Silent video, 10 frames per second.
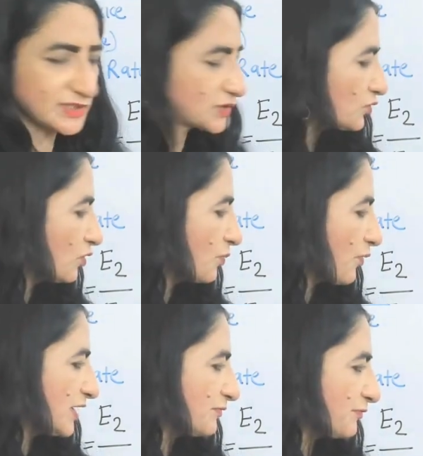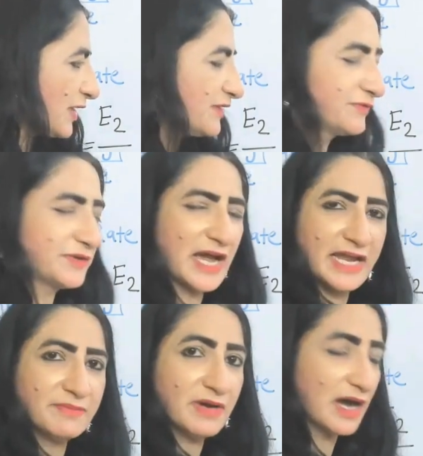is 2.5
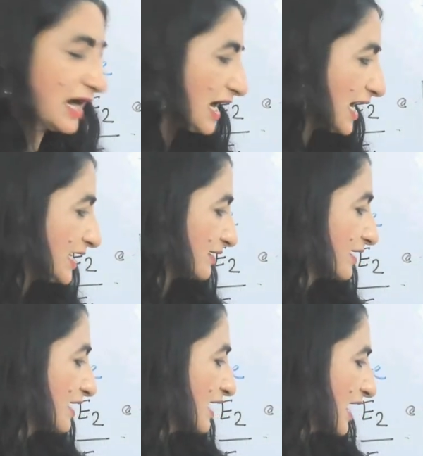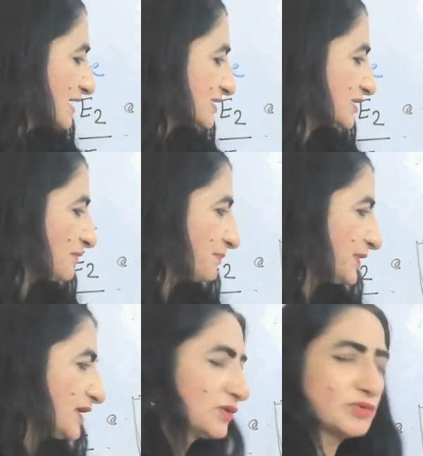times higher as
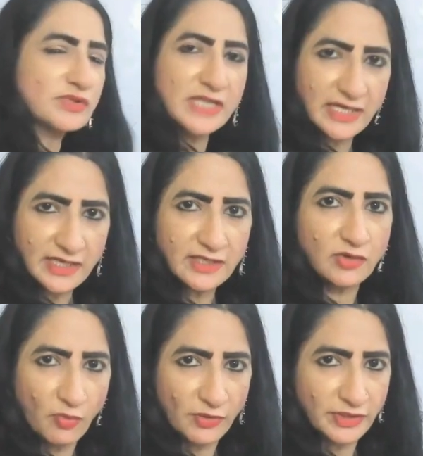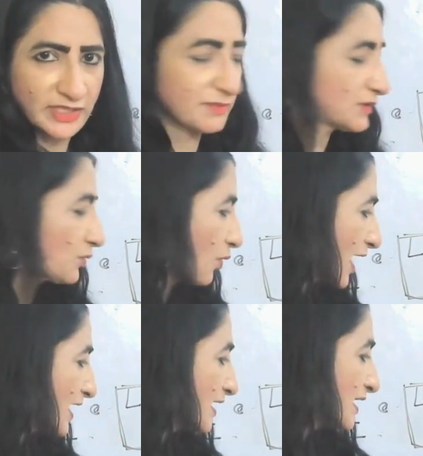compared to second commodity. But
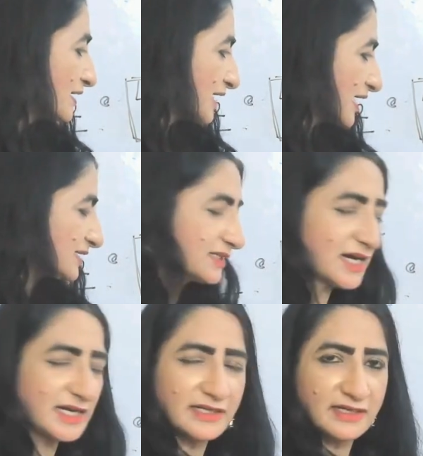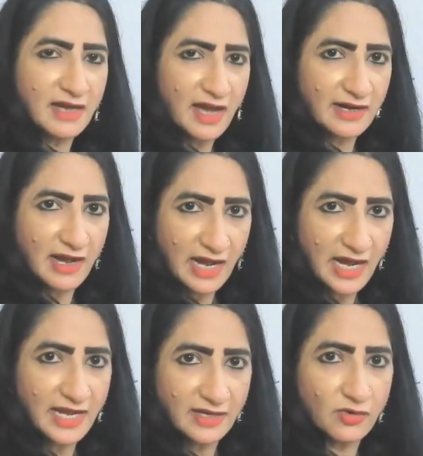why tax rate are
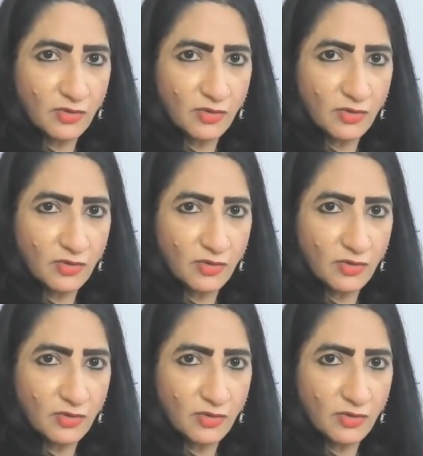higher